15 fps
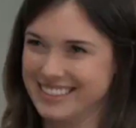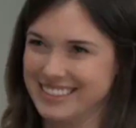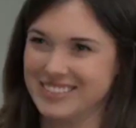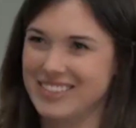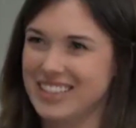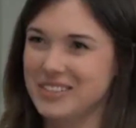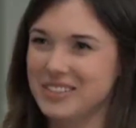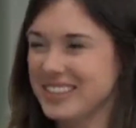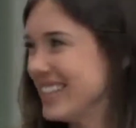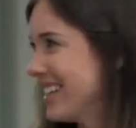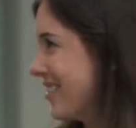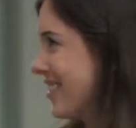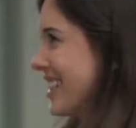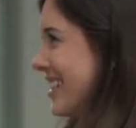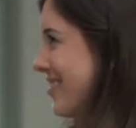to him. He will
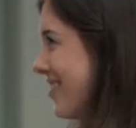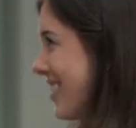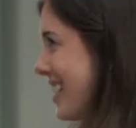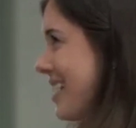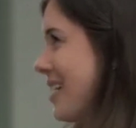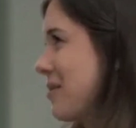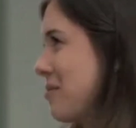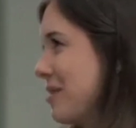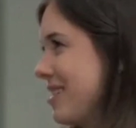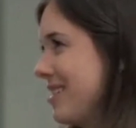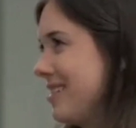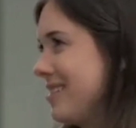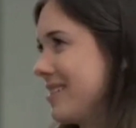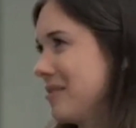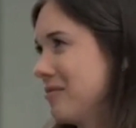never admit how much
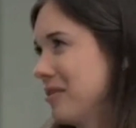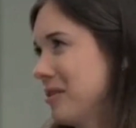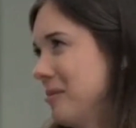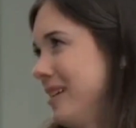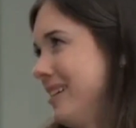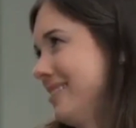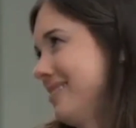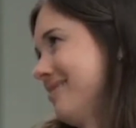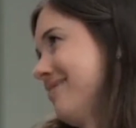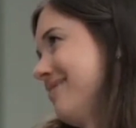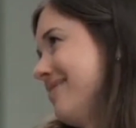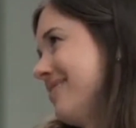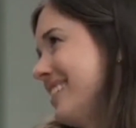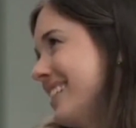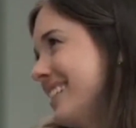he's done for me.
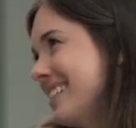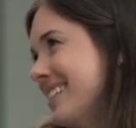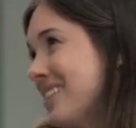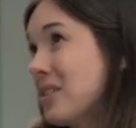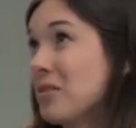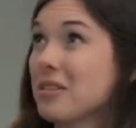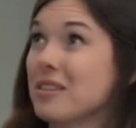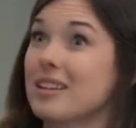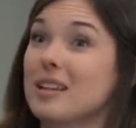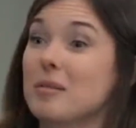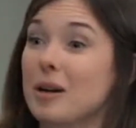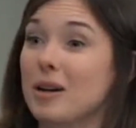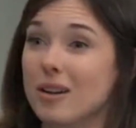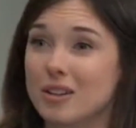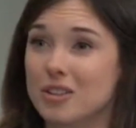Though thinking
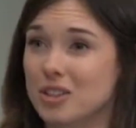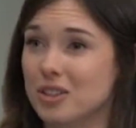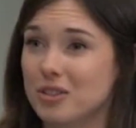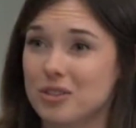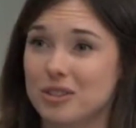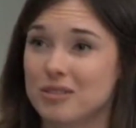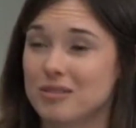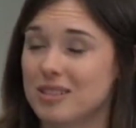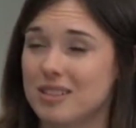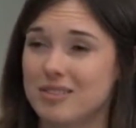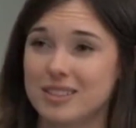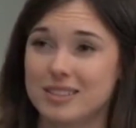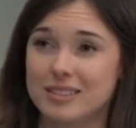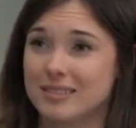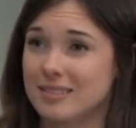about our children was
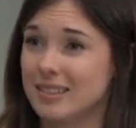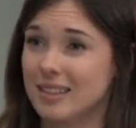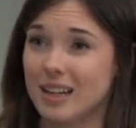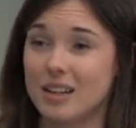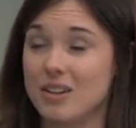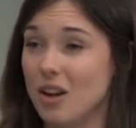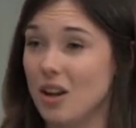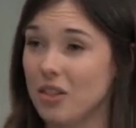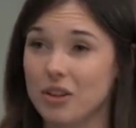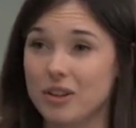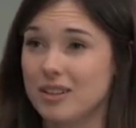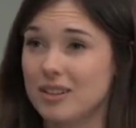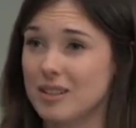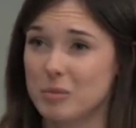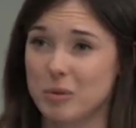even another
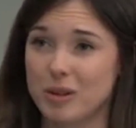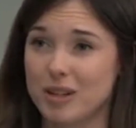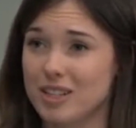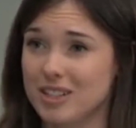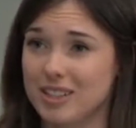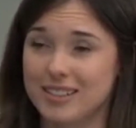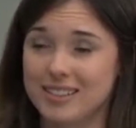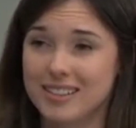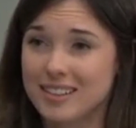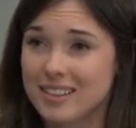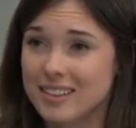inspiration.